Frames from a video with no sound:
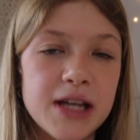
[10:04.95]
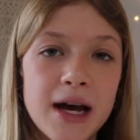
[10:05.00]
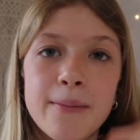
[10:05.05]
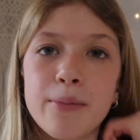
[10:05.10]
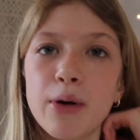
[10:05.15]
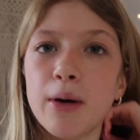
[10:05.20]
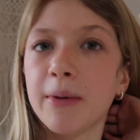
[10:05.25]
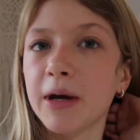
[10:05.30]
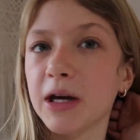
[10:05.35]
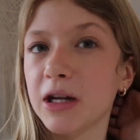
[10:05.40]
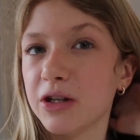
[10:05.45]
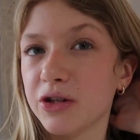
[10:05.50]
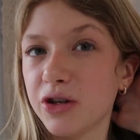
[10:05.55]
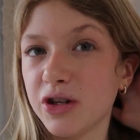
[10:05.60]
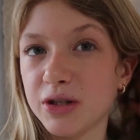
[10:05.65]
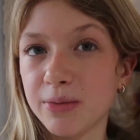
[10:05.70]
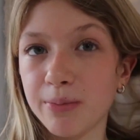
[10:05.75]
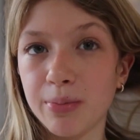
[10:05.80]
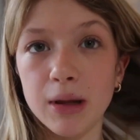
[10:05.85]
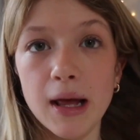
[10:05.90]
I'm probably going to do
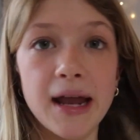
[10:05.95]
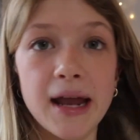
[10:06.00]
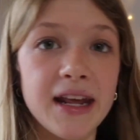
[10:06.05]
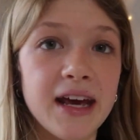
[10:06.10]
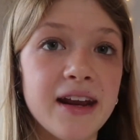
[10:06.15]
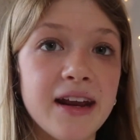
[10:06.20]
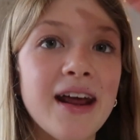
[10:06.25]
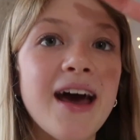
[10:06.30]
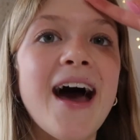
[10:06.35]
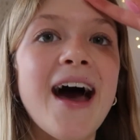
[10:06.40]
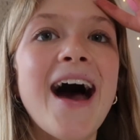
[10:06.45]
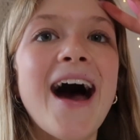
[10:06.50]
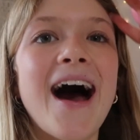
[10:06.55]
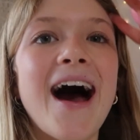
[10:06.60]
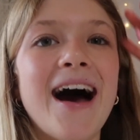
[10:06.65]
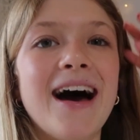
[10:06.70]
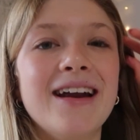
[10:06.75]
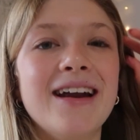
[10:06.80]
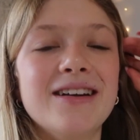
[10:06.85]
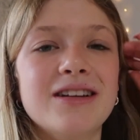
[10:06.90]
some planning
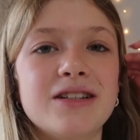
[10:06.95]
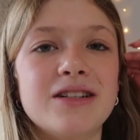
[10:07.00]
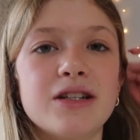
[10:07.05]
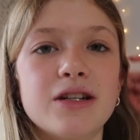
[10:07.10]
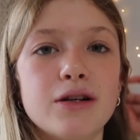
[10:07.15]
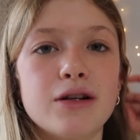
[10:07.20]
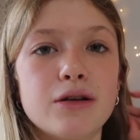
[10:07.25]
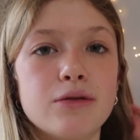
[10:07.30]
and